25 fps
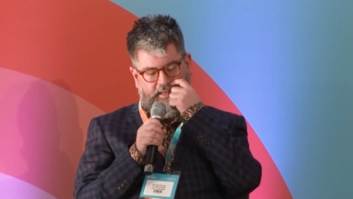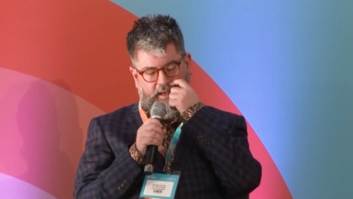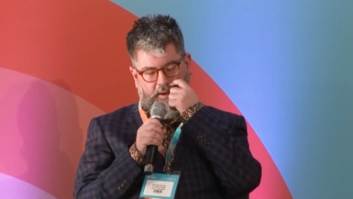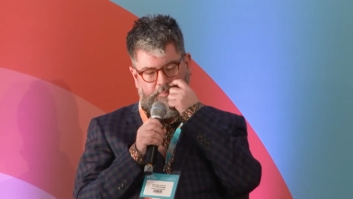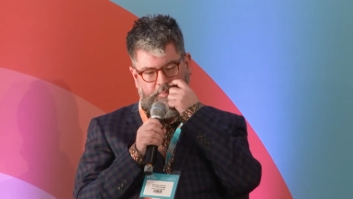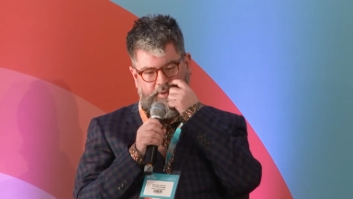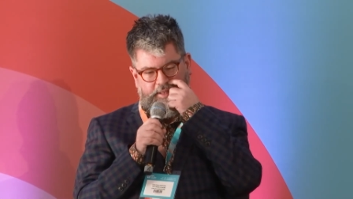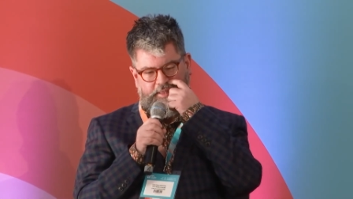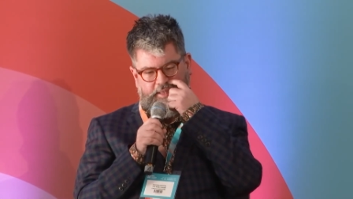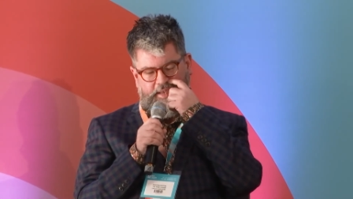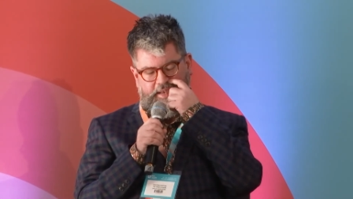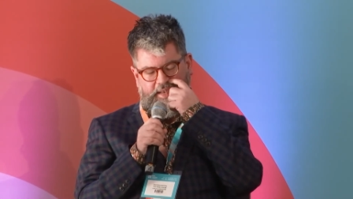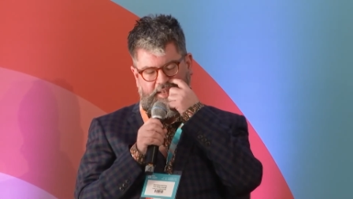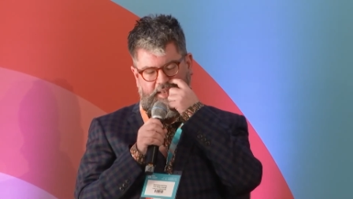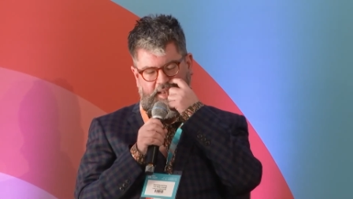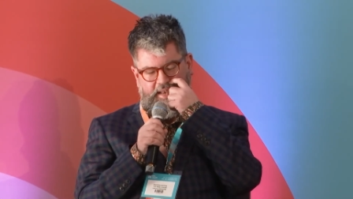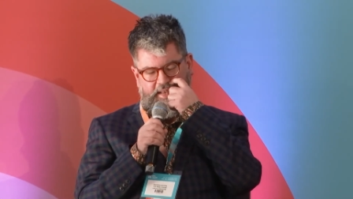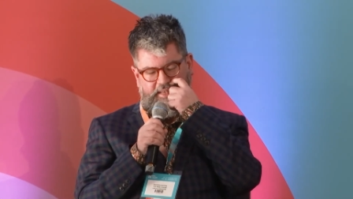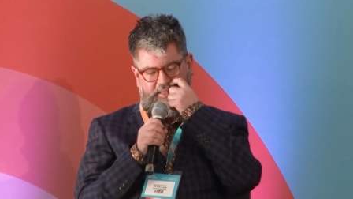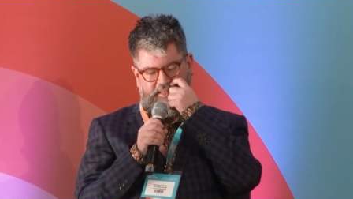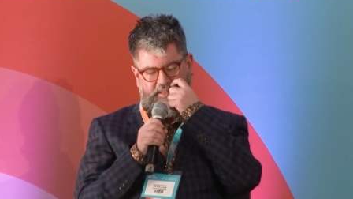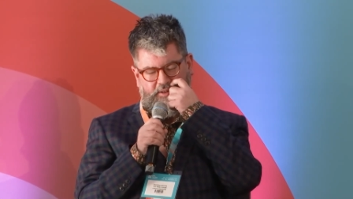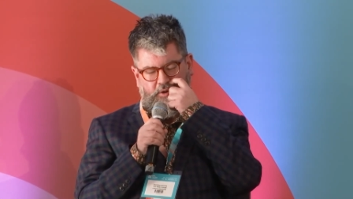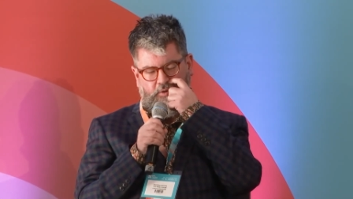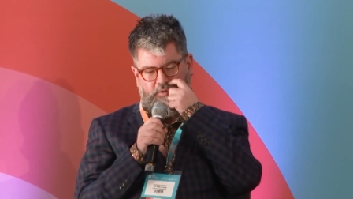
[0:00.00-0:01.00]
I mean, it,
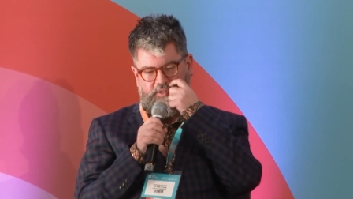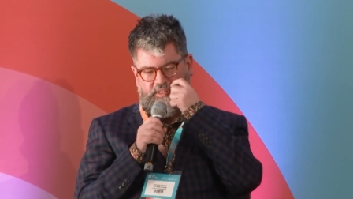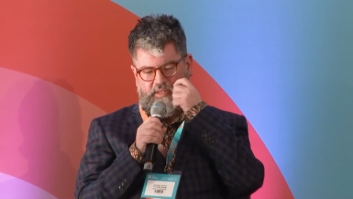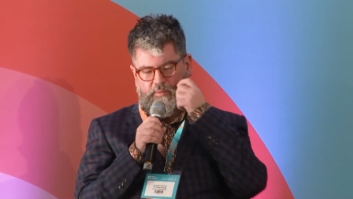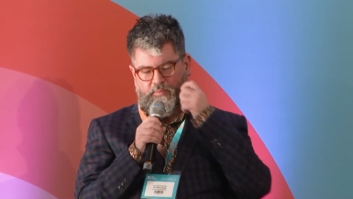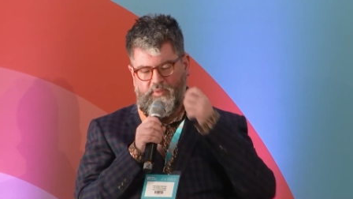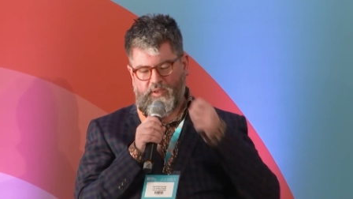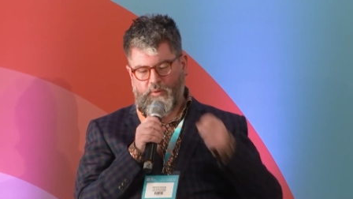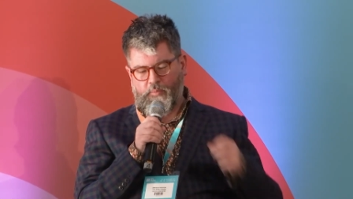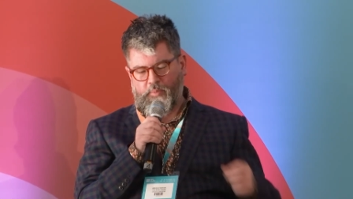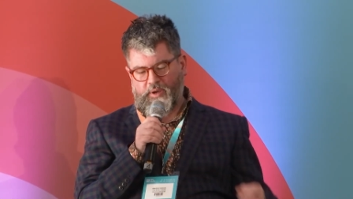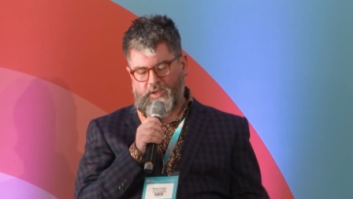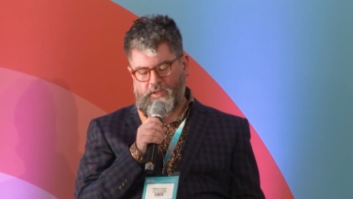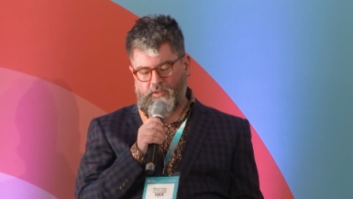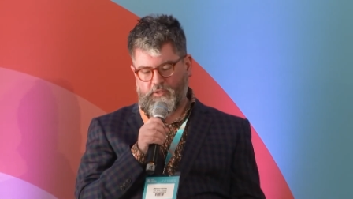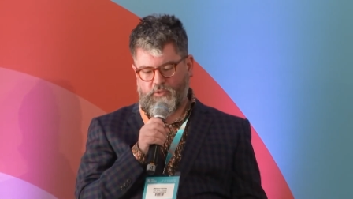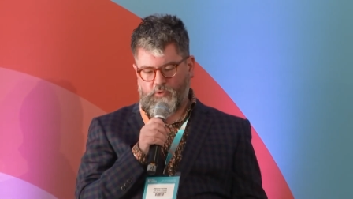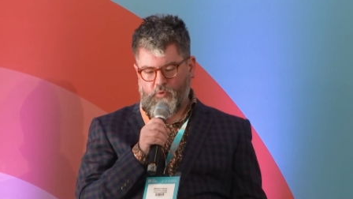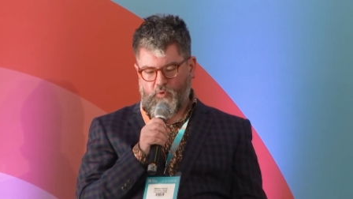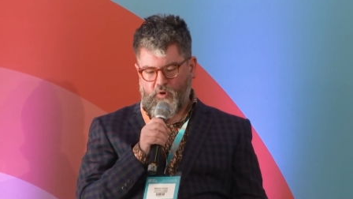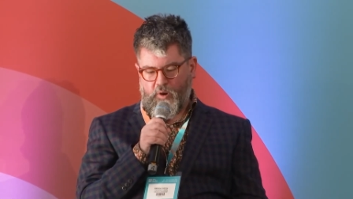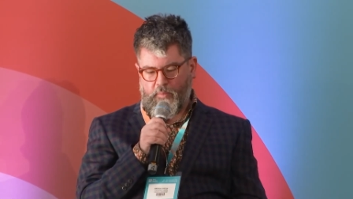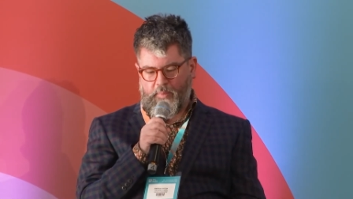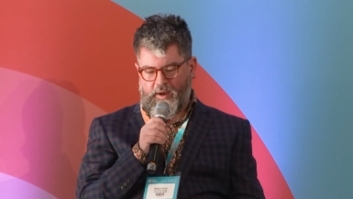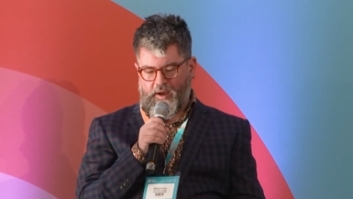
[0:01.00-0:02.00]
it's not something we can
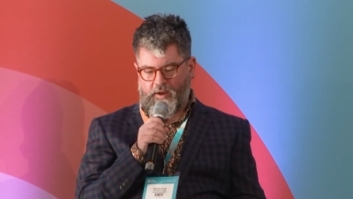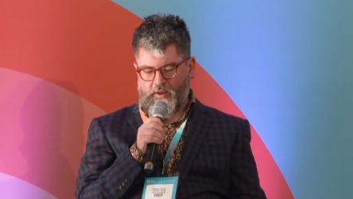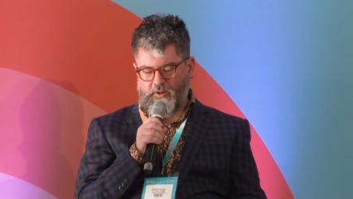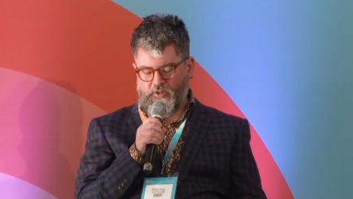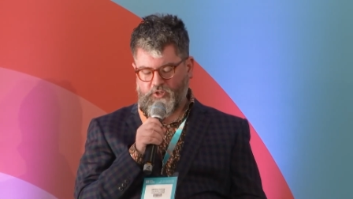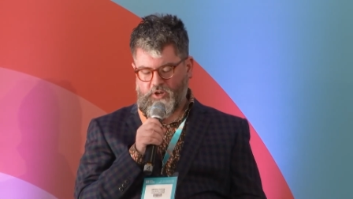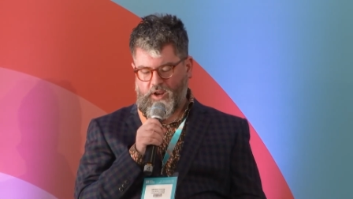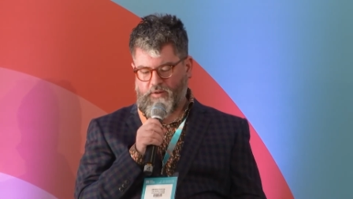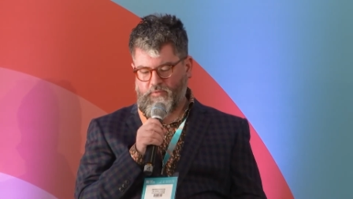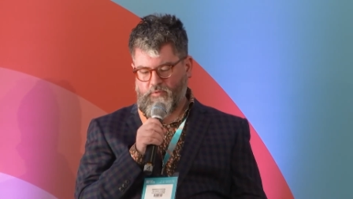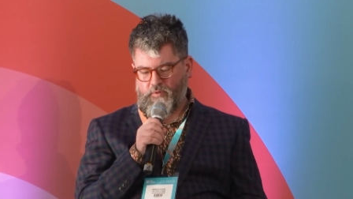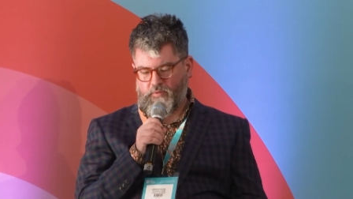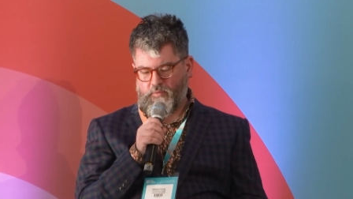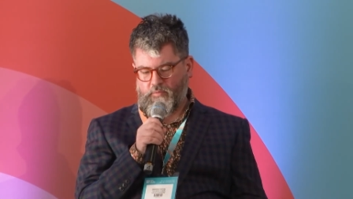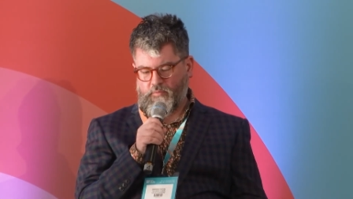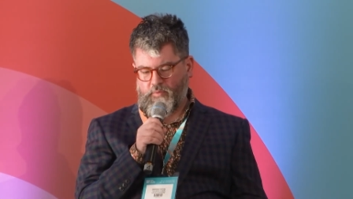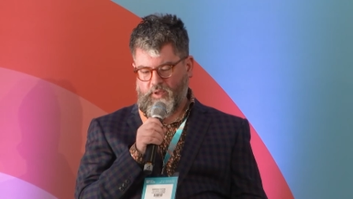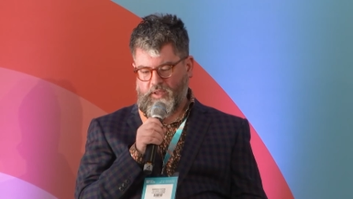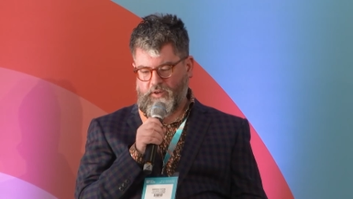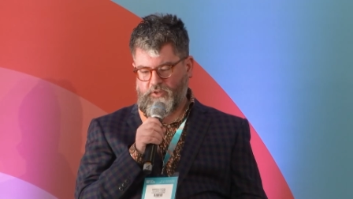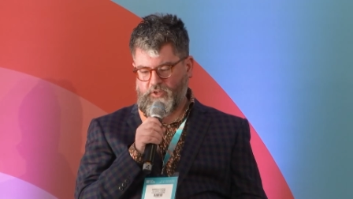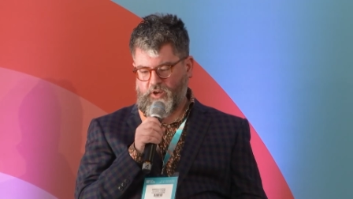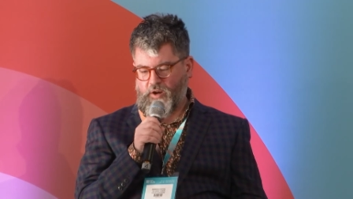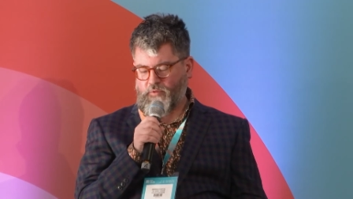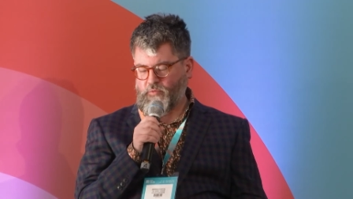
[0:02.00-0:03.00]
talk about in general
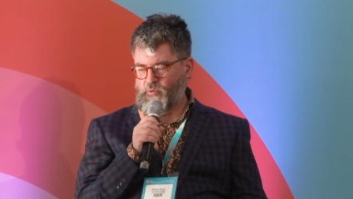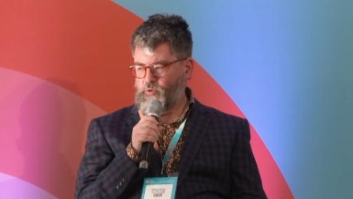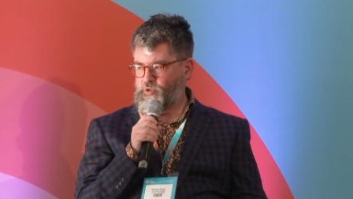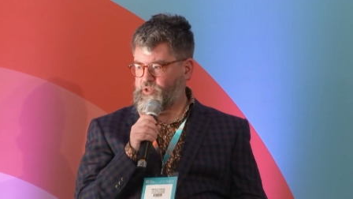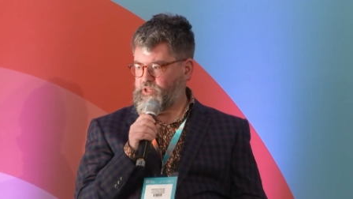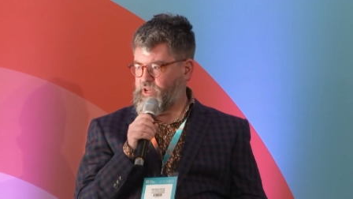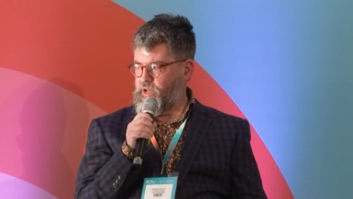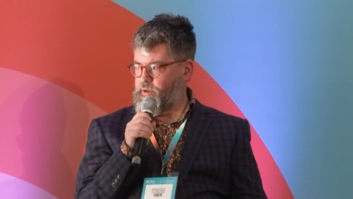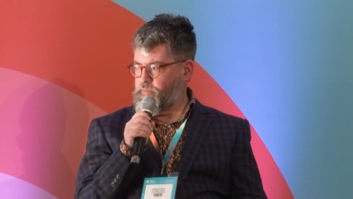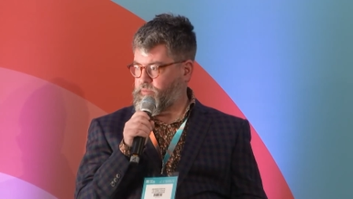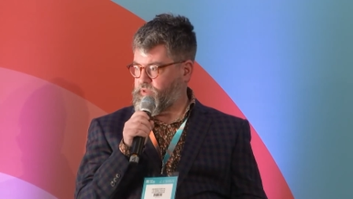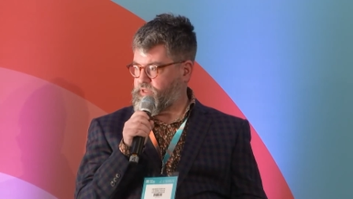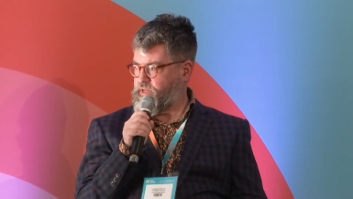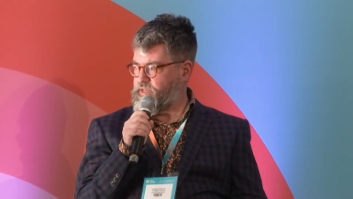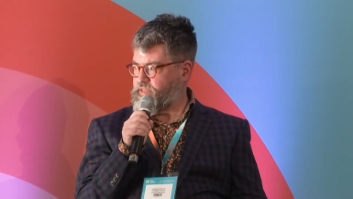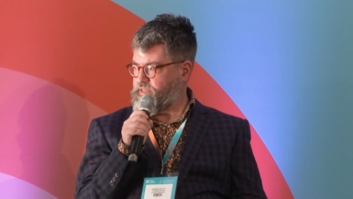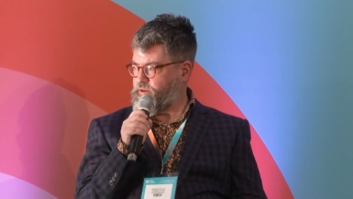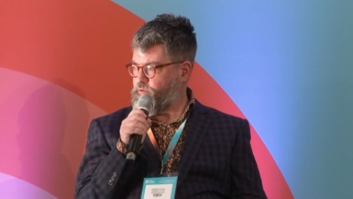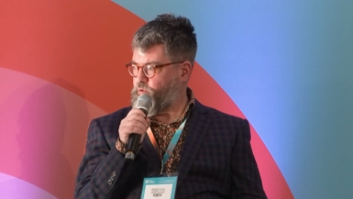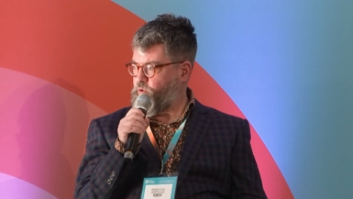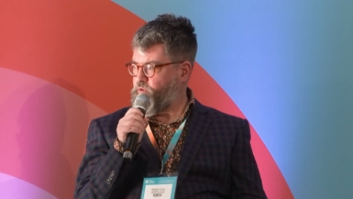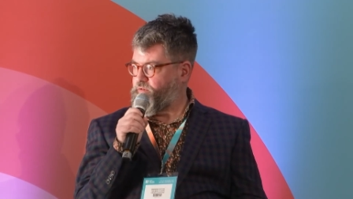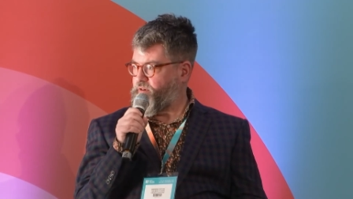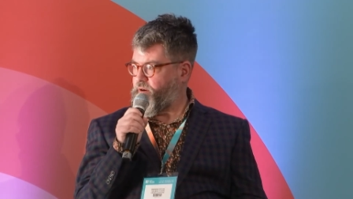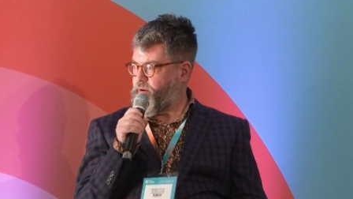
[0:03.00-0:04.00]
in general terms because
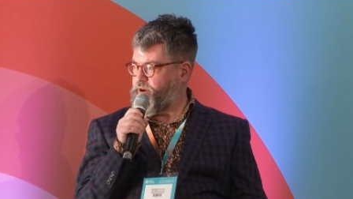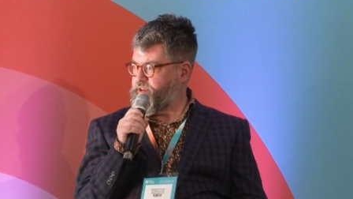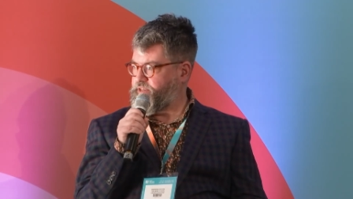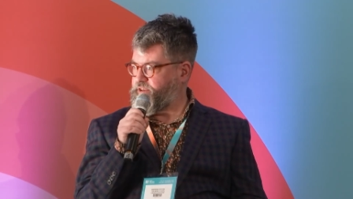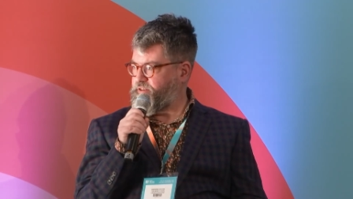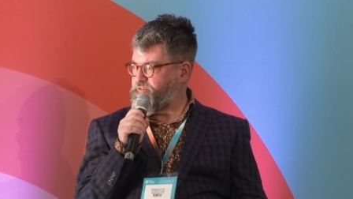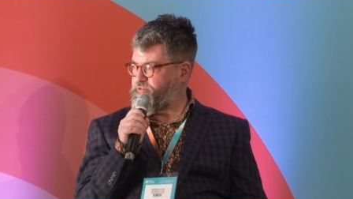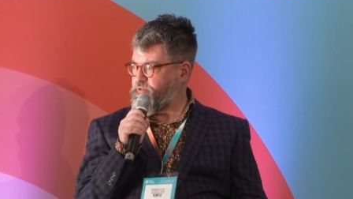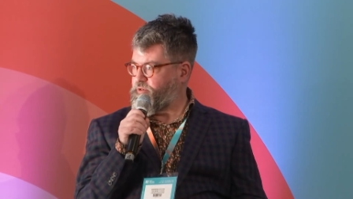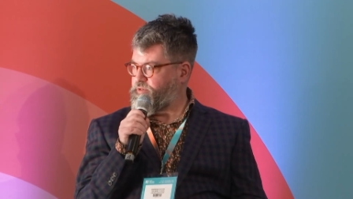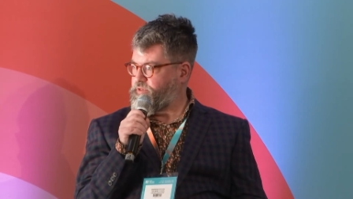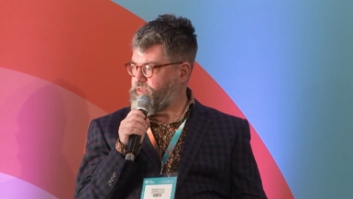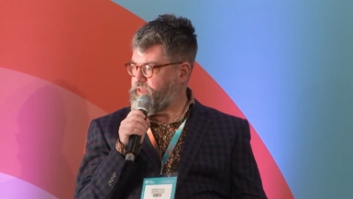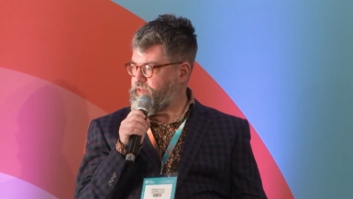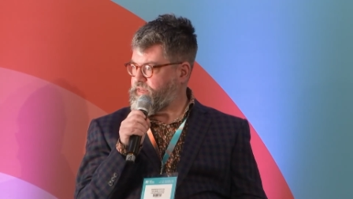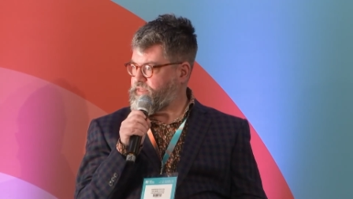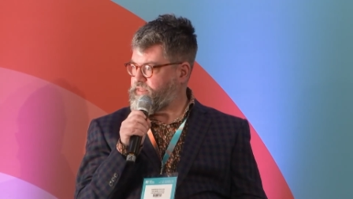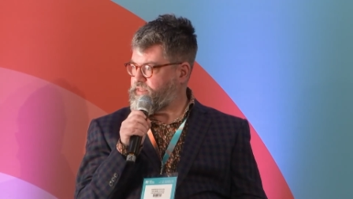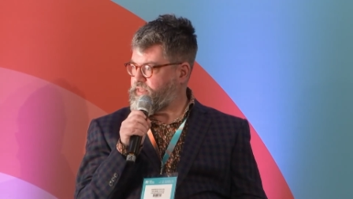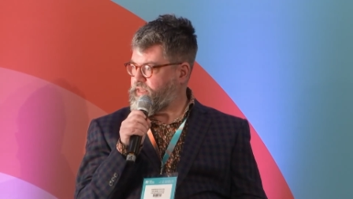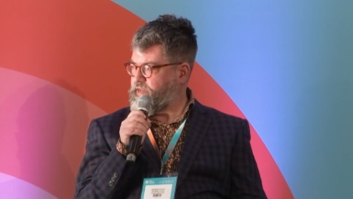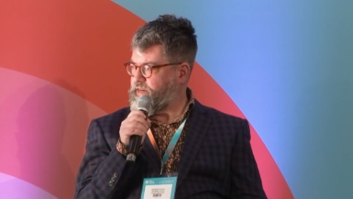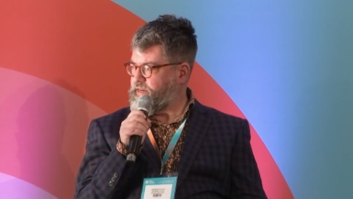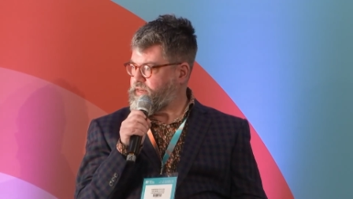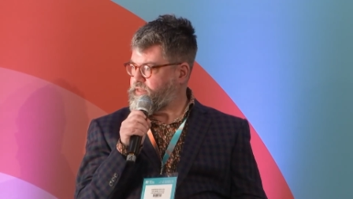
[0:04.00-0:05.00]
they're all very different these
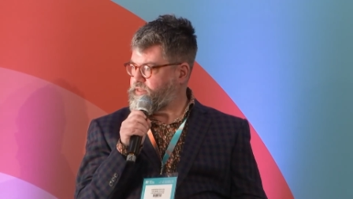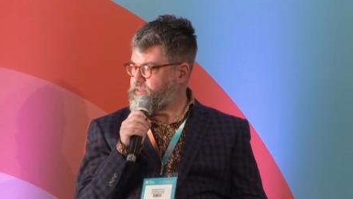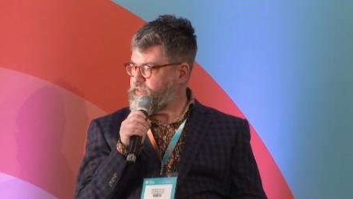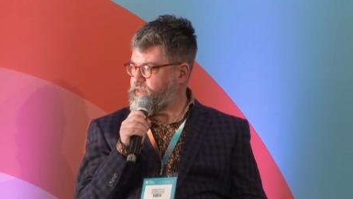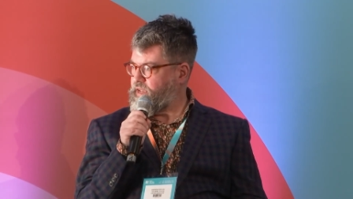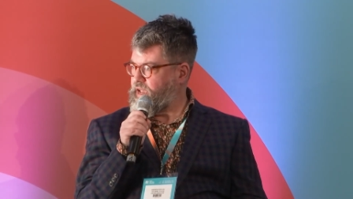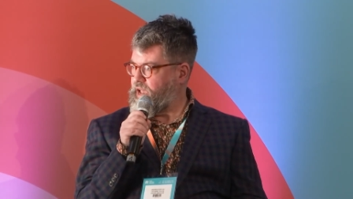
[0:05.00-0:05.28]
things,